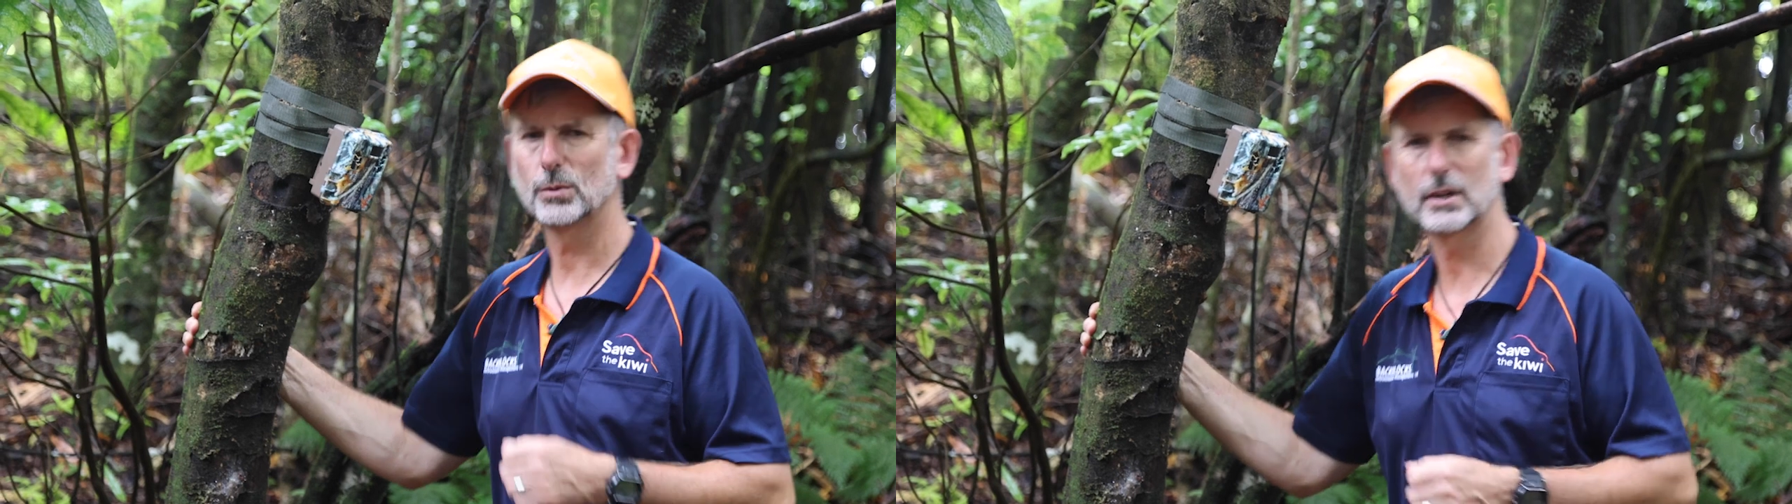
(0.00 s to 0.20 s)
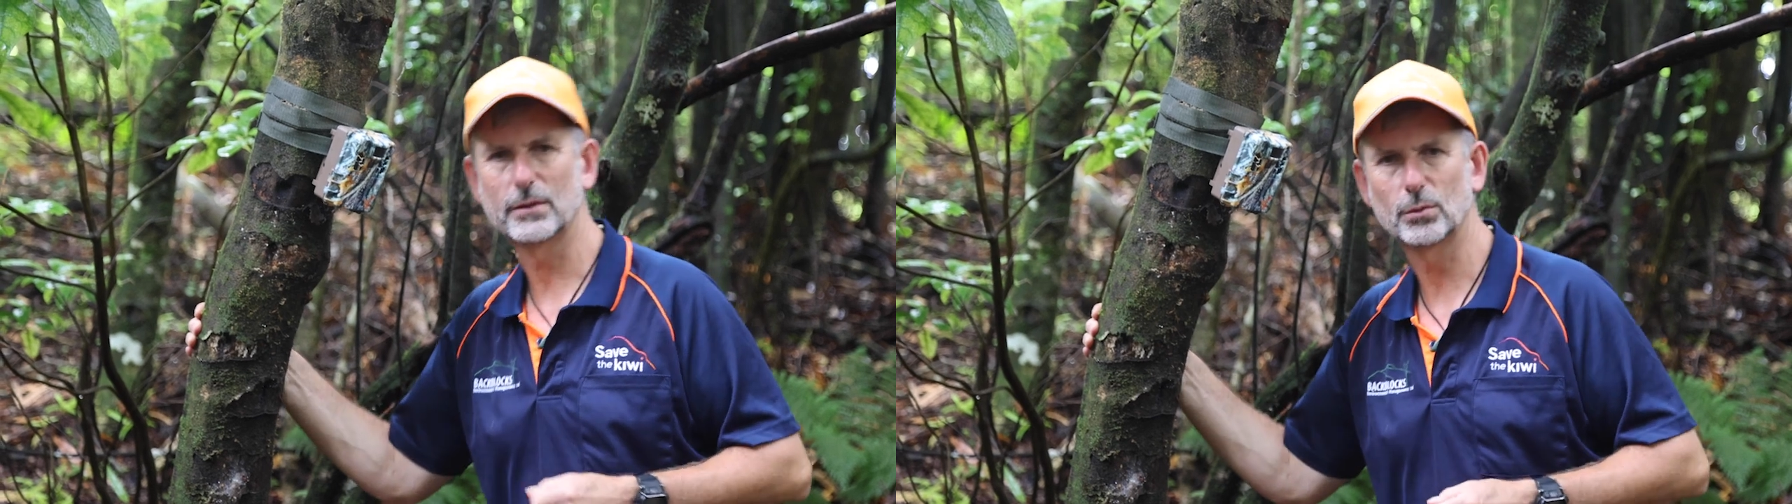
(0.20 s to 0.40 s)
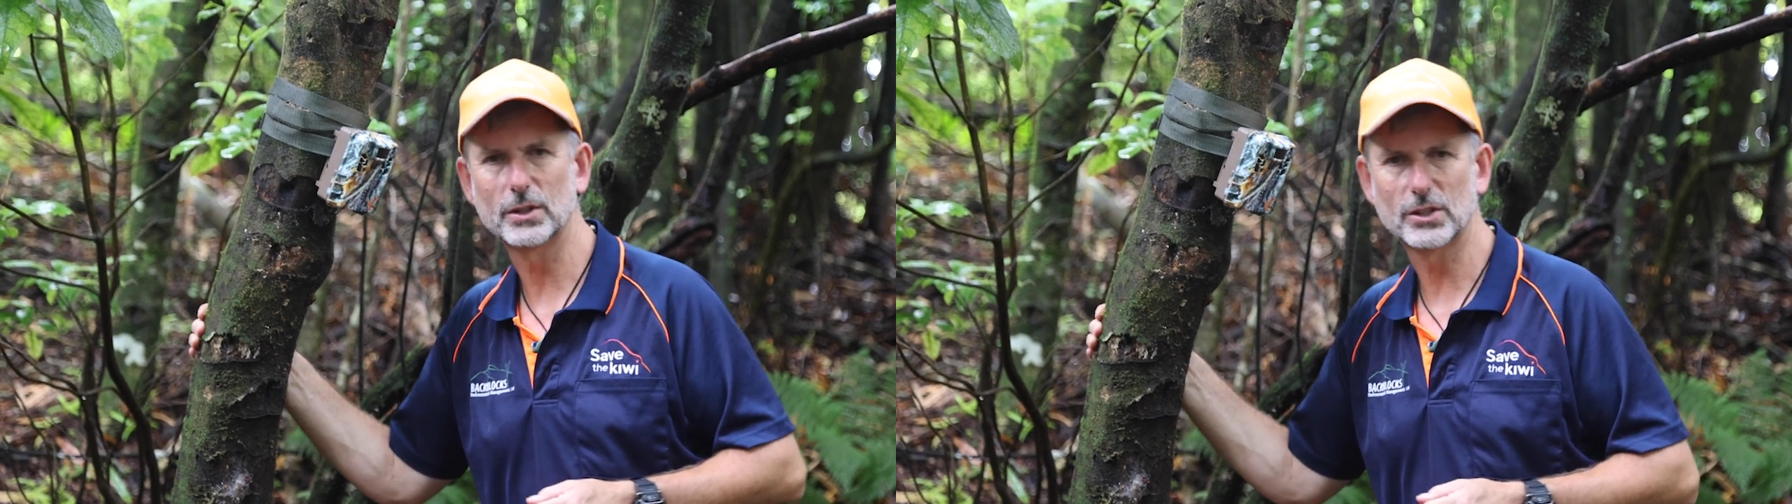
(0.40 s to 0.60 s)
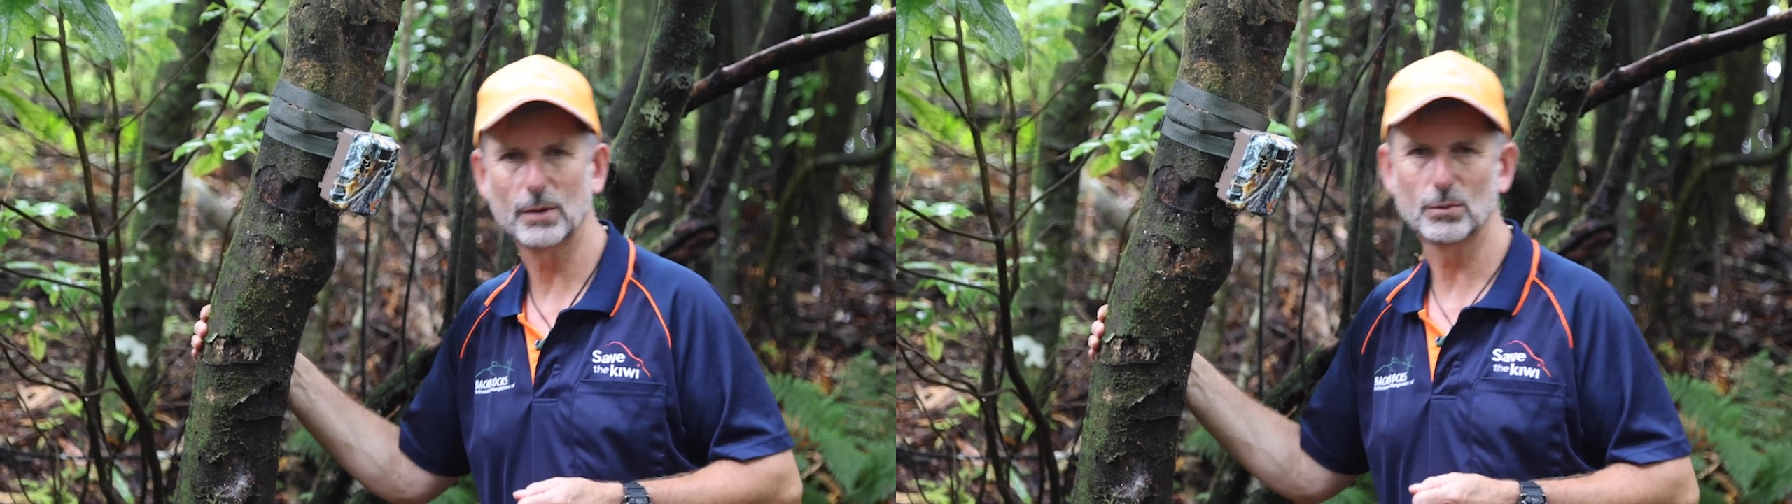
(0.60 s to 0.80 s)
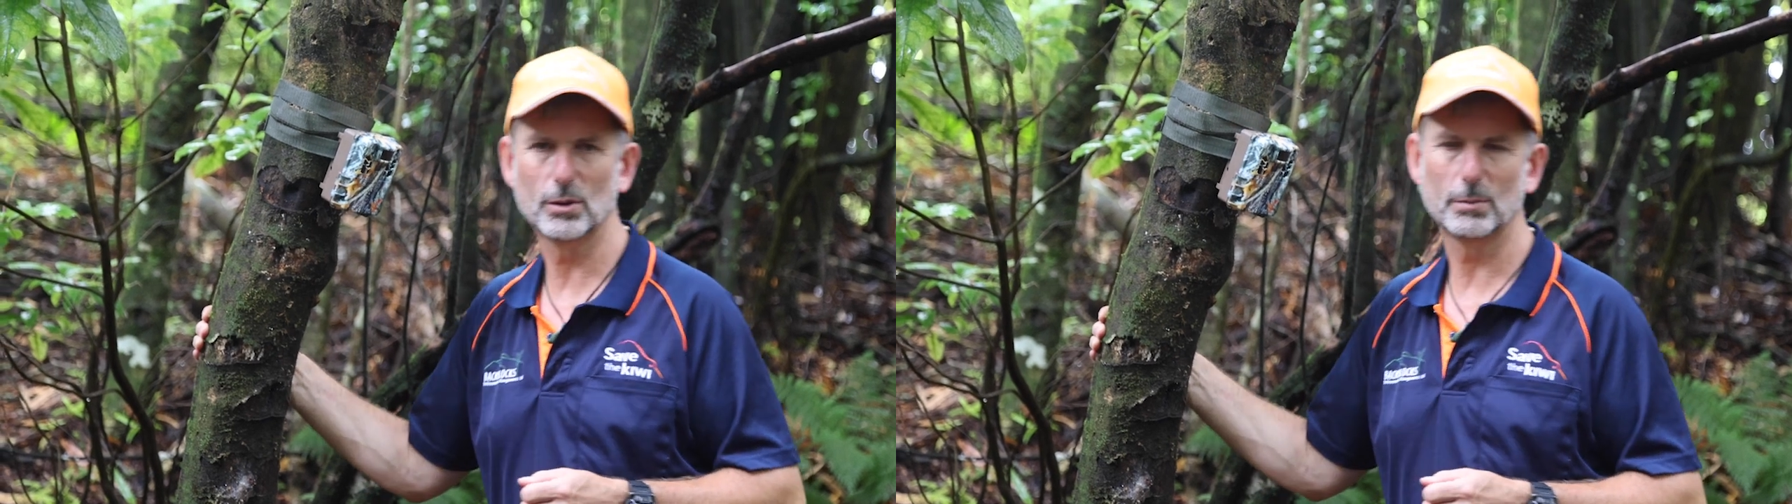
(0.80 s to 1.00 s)
I want to have a wee
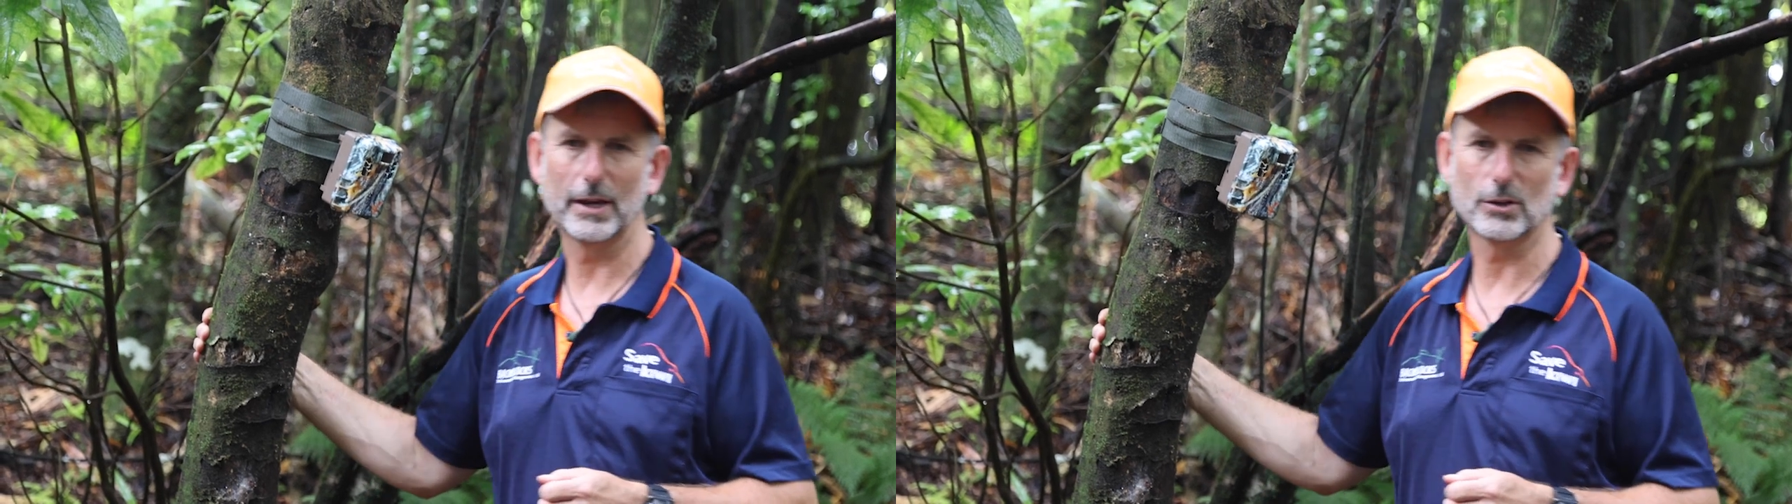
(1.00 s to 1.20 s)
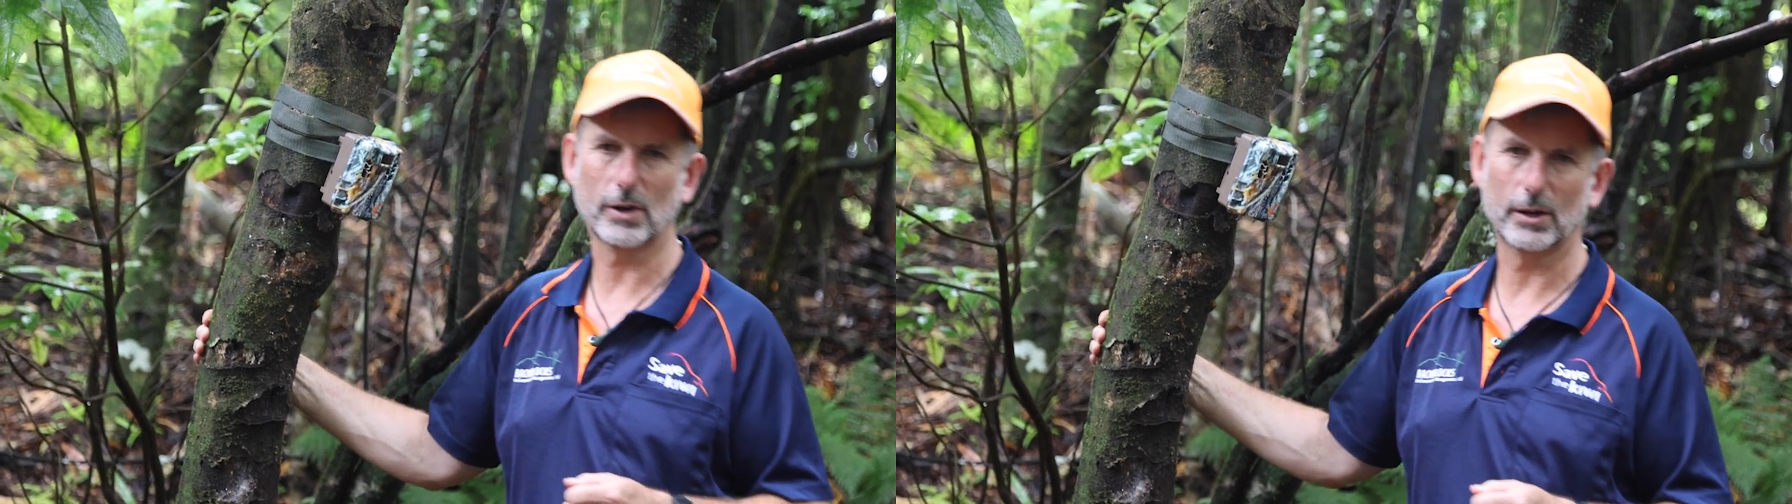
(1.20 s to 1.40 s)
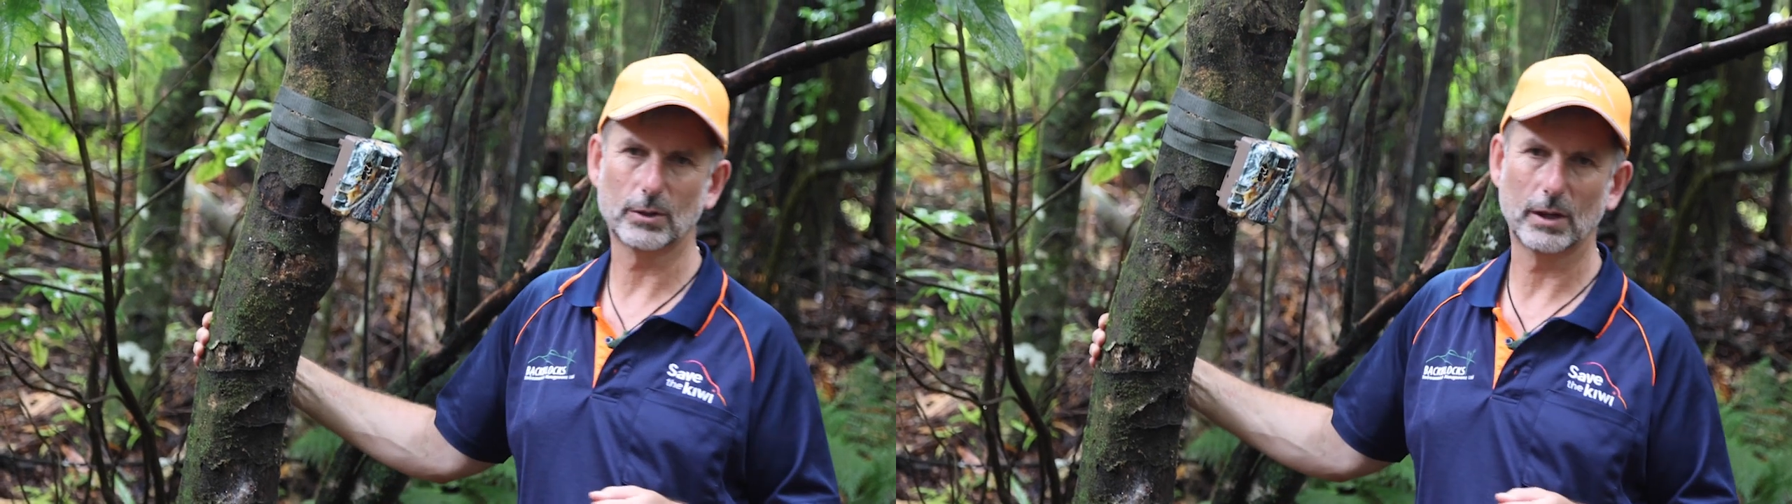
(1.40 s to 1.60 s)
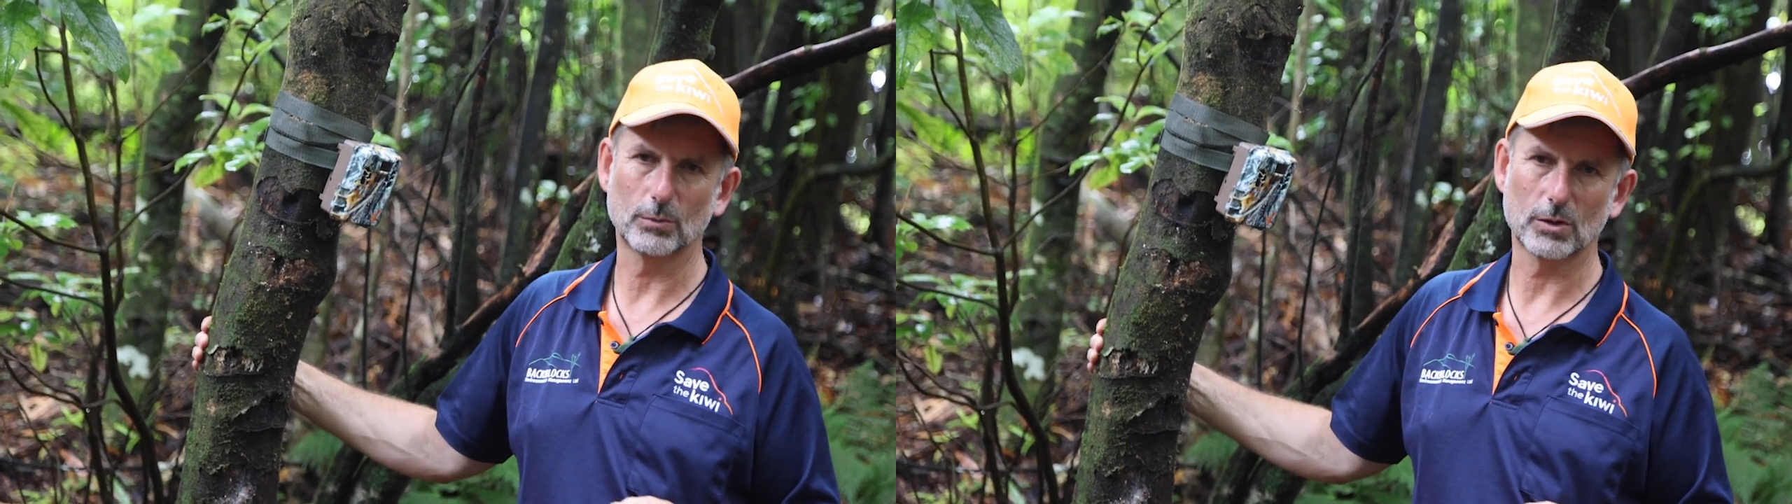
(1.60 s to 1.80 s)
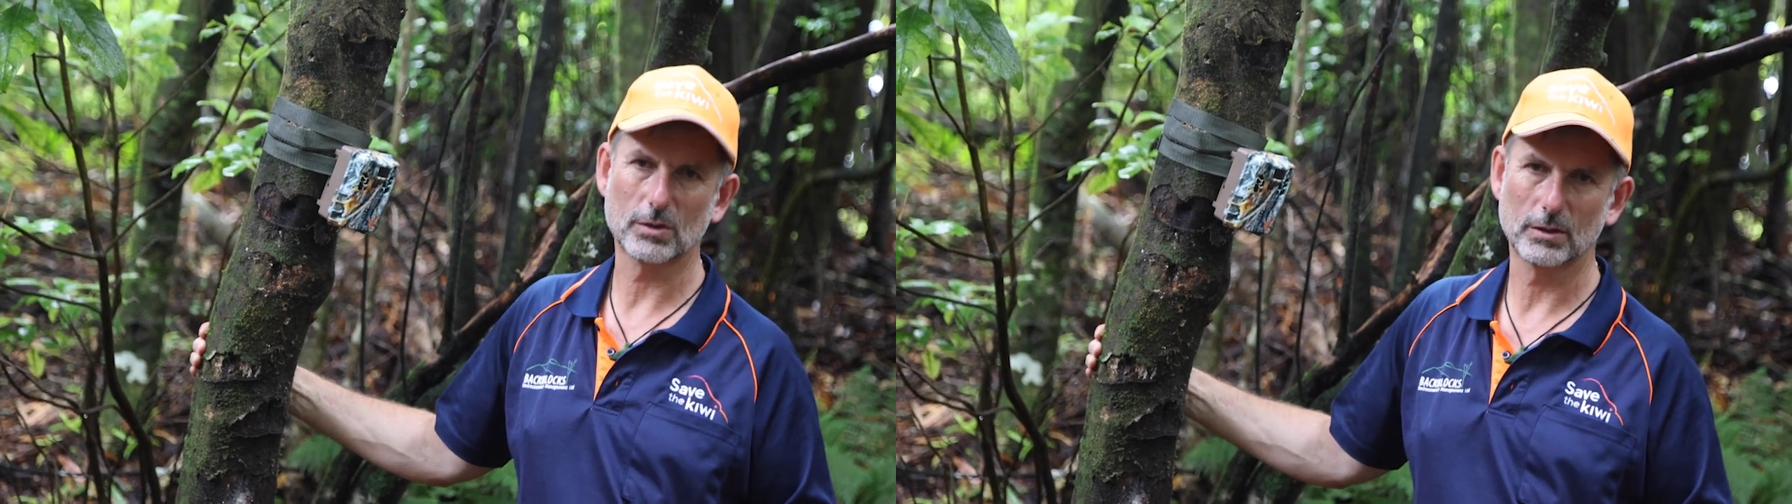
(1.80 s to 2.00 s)
chat with you about trail
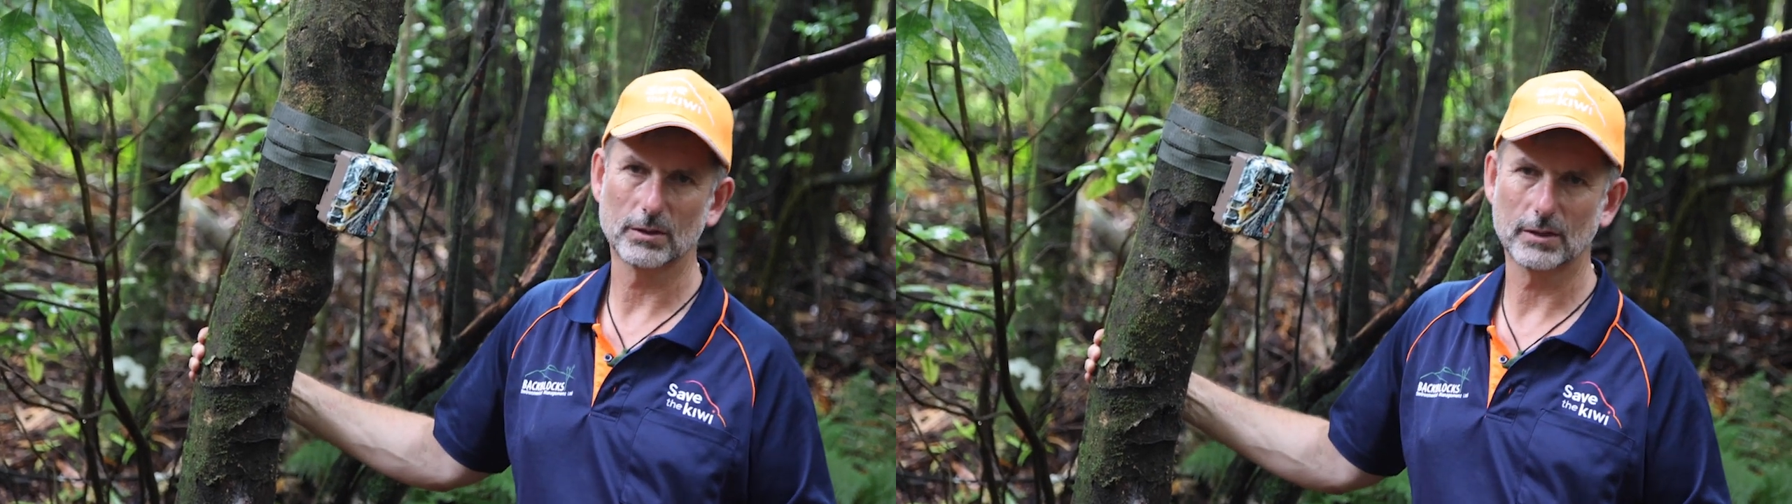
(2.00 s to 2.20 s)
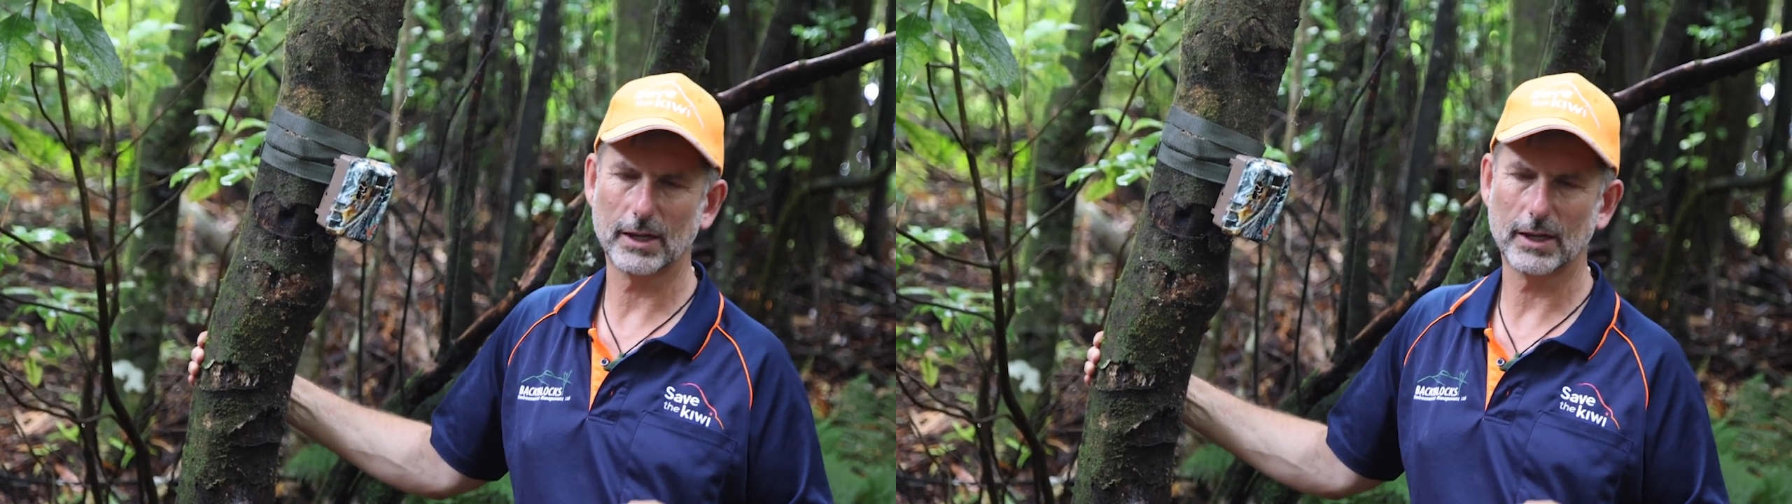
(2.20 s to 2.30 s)
cameras.